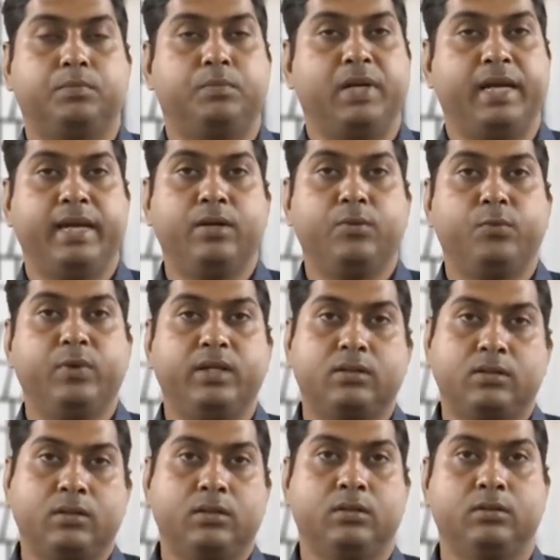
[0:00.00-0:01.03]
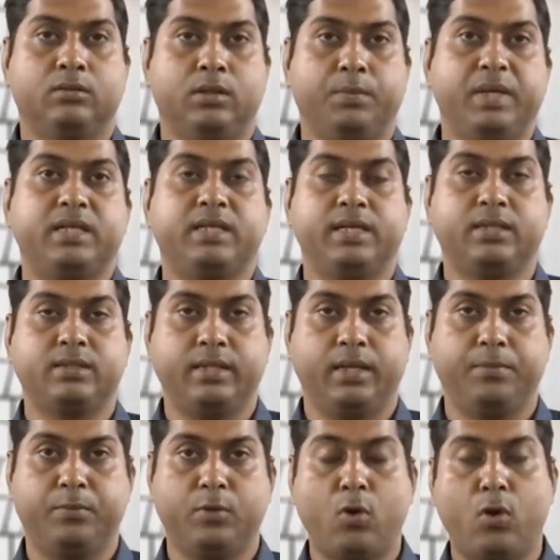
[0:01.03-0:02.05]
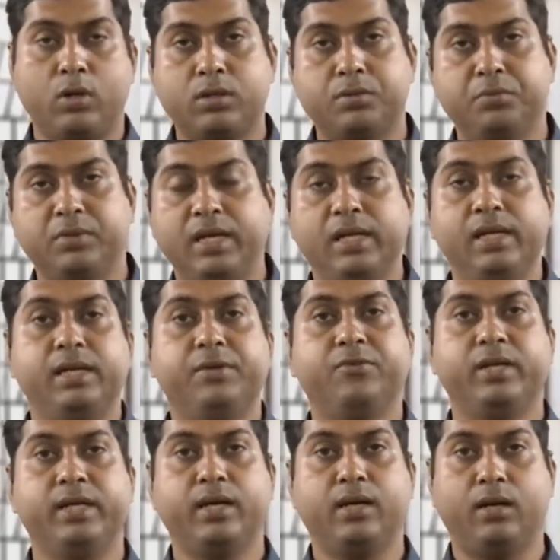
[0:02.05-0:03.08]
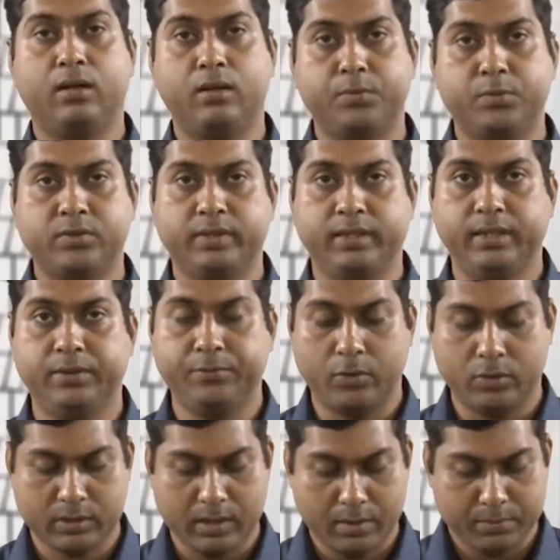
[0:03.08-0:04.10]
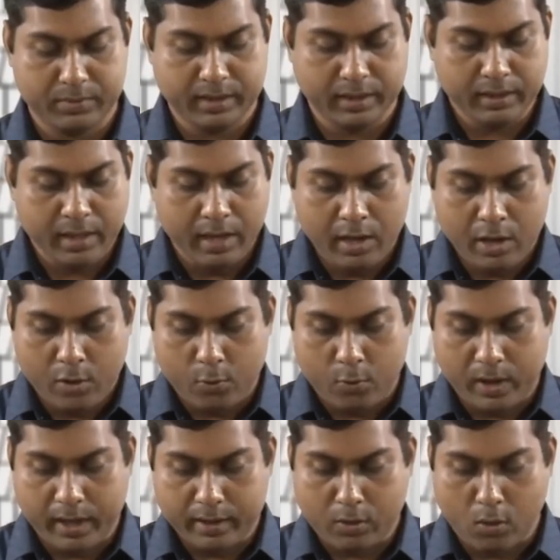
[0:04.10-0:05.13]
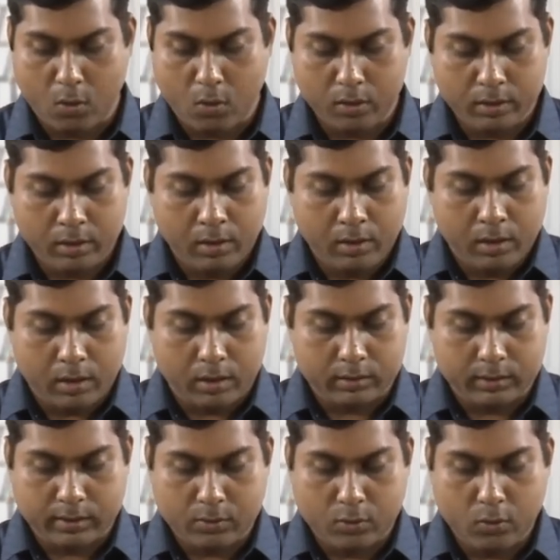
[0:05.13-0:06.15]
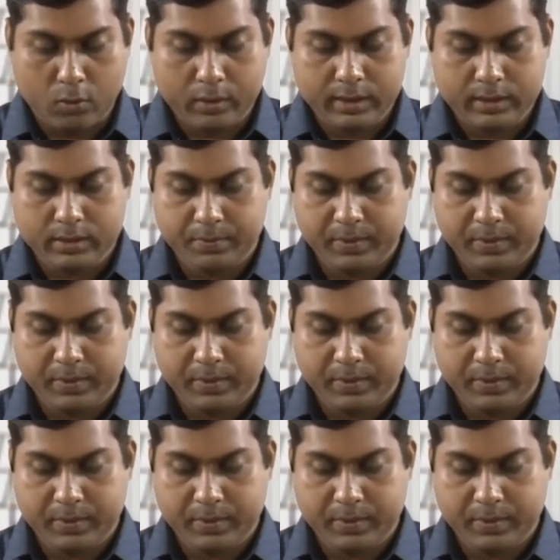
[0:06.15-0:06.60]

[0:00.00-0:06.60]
playing with the basic shape not really very curved shape or something where core the core is